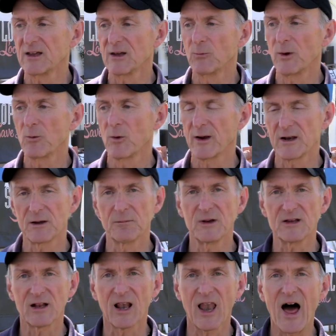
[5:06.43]
we want it to
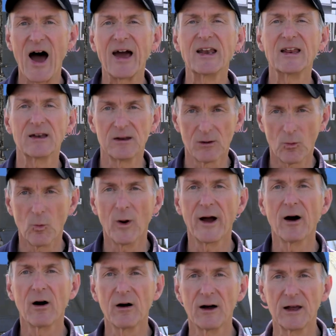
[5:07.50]
be lighted well